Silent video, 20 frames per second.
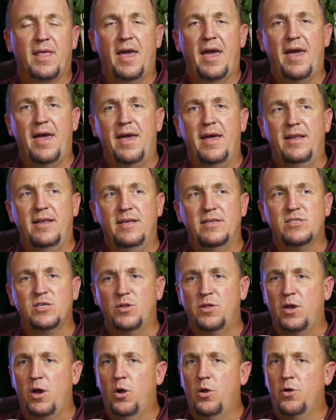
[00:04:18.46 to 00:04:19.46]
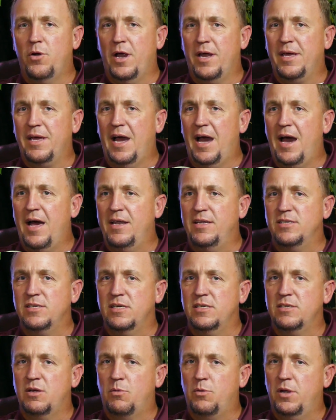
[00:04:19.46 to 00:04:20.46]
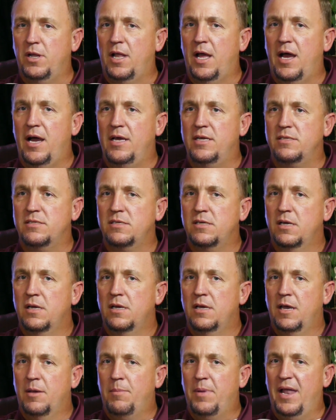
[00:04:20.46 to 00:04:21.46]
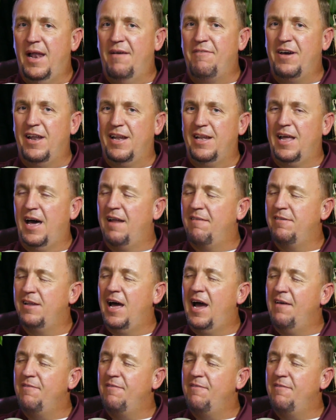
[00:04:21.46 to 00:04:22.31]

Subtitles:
And so the older I got is I realized, man, I've had a lot of life